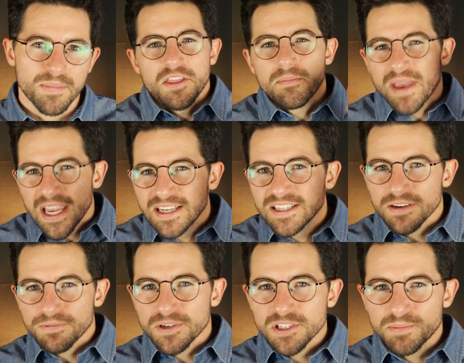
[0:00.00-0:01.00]
The main
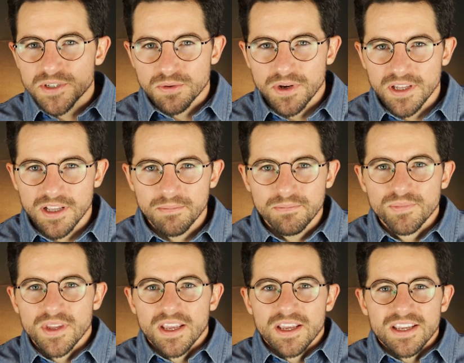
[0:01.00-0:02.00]
difference between them
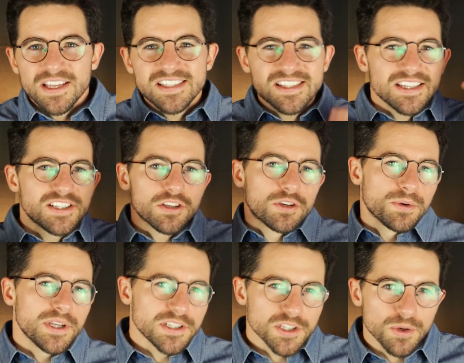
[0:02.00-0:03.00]
is the
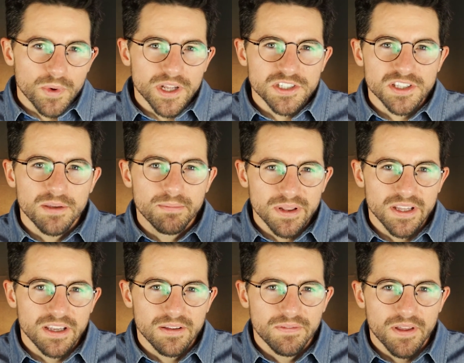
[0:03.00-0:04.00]
degree to which they
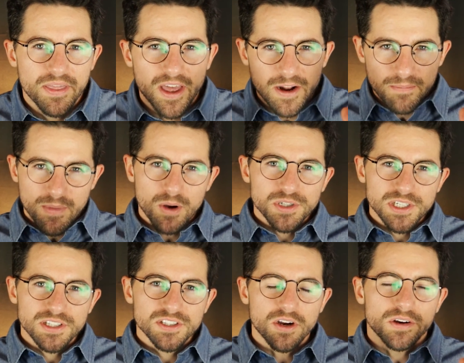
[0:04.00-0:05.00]
believe that
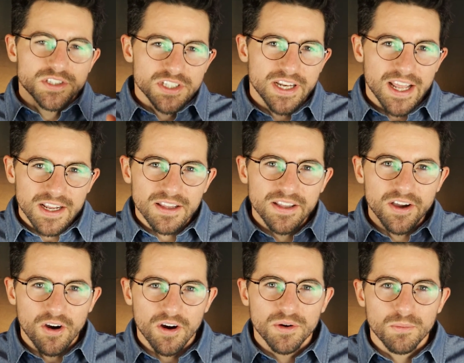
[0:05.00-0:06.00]
emotions are genetically
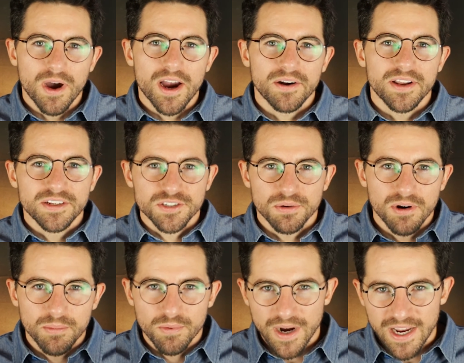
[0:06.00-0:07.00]
hardwired into
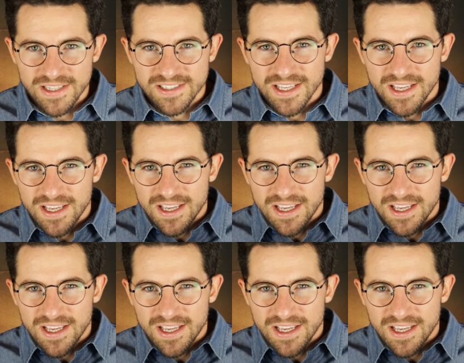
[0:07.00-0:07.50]
our brains